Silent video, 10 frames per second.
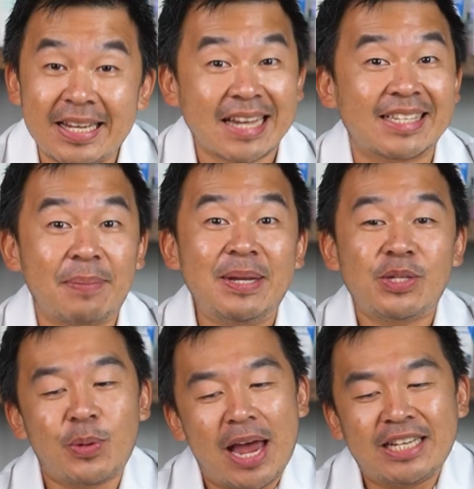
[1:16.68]
Yes, that
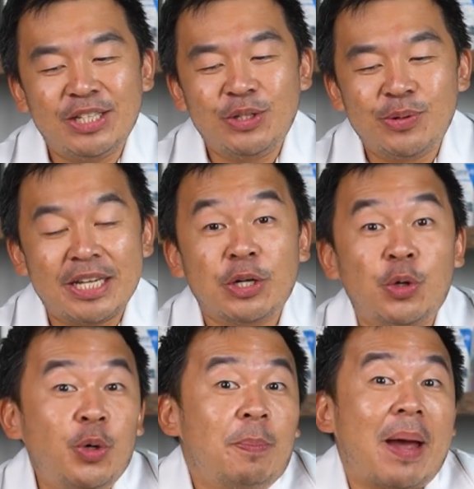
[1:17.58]
means we are actually using
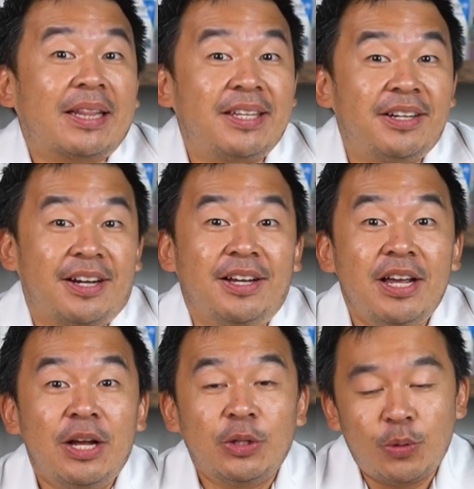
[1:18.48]
good bacteria
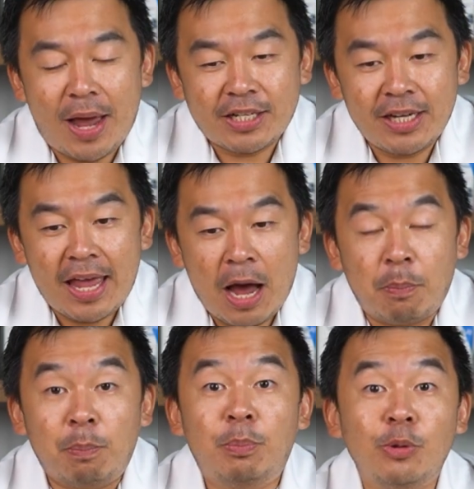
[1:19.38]
to actually
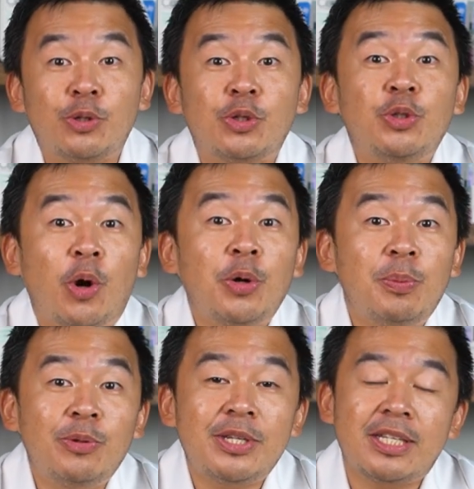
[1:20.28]
help boost your
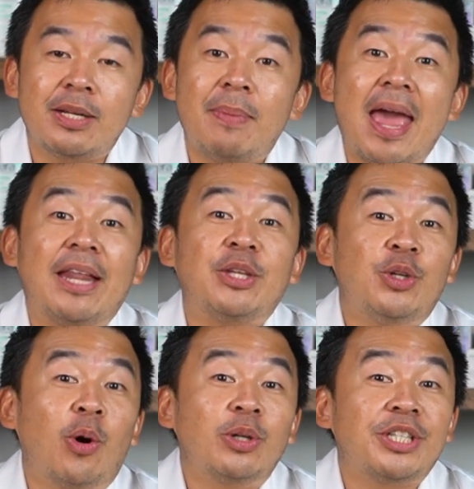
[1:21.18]
immune system and
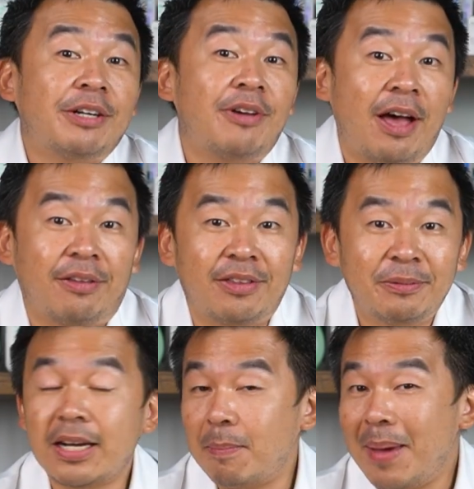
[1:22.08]
your general health.
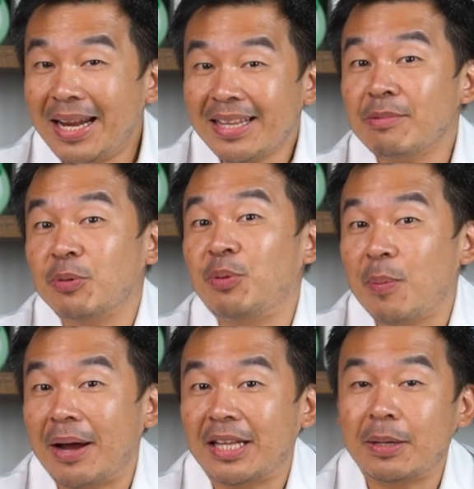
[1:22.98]
Now, the many types of
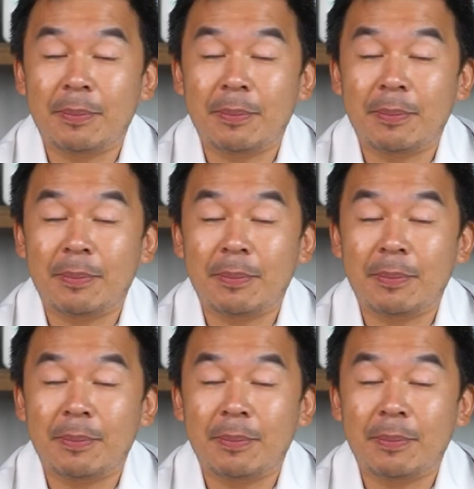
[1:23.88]
probiotics.